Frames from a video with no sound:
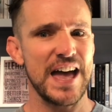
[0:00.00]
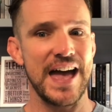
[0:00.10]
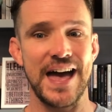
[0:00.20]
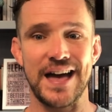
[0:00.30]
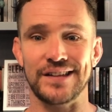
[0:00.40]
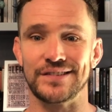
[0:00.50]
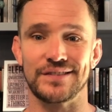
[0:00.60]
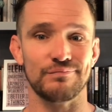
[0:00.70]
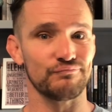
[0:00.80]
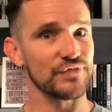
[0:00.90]
and
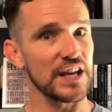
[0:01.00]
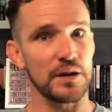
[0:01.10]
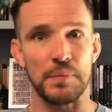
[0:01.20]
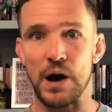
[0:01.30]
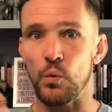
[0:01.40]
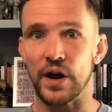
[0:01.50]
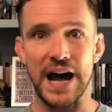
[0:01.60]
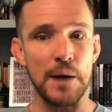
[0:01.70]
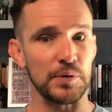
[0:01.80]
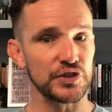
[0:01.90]
think about what
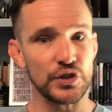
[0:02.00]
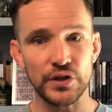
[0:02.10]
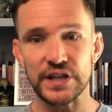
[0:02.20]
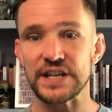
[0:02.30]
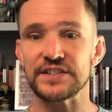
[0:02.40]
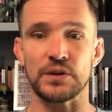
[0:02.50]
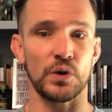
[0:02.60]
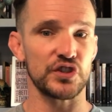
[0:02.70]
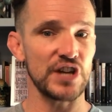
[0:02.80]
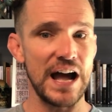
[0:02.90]
opportunities and
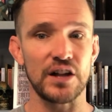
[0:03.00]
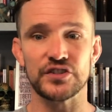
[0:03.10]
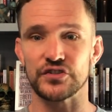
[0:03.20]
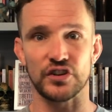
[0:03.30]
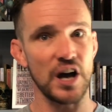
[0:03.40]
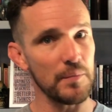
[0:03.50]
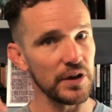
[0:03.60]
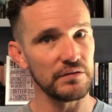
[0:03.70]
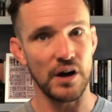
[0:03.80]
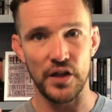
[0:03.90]
what challenges are
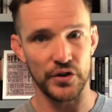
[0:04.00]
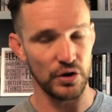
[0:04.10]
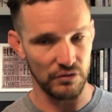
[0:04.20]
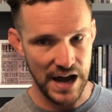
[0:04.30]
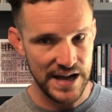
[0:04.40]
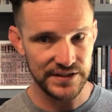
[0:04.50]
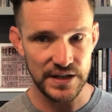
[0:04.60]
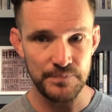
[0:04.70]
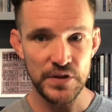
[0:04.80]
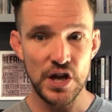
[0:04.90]
coming on the
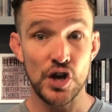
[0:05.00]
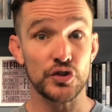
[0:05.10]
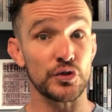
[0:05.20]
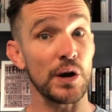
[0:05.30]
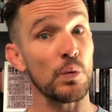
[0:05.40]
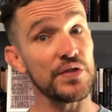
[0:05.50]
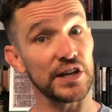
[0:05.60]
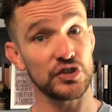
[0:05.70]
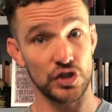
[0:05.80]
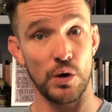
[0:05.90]
horizon so that when
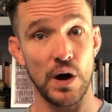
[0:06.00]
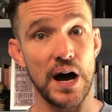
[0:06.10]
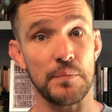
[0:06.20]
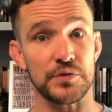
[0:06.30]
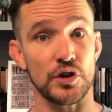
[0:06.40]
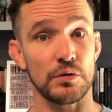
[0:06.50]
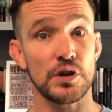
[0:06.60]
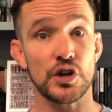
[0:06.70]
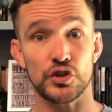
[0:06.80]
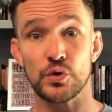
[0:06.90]
they show up,
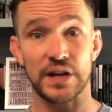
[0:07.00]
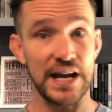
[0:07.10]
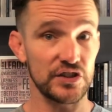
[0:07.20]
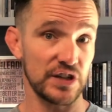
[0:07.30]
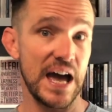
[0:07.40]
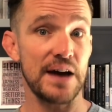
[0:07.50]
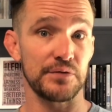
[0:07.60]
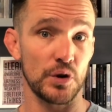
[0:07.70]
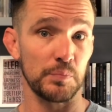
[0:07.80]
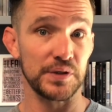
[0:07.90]
you can actually have
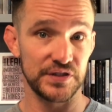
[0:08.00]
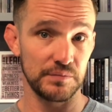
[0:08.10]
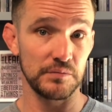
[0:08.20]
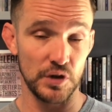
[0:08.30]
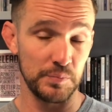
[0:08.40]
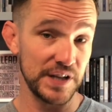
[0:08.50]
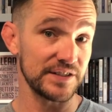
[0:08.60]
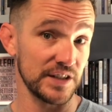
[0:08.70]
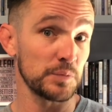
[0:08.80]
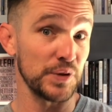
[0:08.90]
your
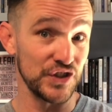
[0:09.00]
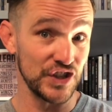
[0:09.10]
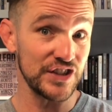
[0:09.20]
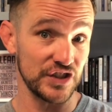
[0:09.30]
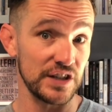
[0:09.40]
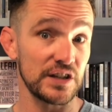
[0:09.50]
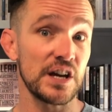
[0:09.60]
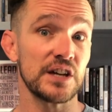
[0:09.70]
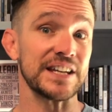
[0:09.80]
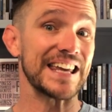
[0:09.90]
business positioned
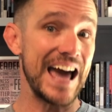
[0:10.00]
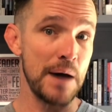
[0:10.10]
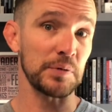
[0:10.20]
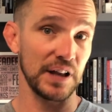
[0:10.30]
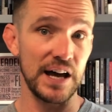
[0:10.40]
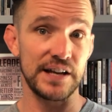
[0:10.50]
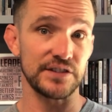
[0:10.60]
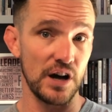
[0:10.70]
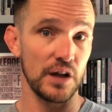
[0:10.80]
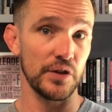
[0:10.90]
to capitalize
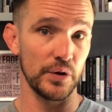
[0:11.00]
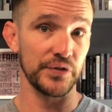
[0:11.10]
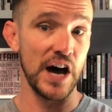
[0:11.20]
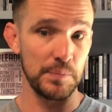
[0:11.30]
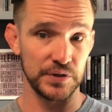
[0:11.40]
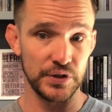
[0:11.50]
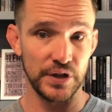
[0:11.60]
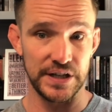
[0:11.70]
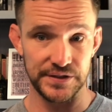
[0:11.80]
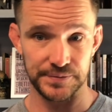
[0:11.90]
on those
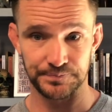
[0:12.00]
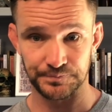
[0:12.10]
opportunities.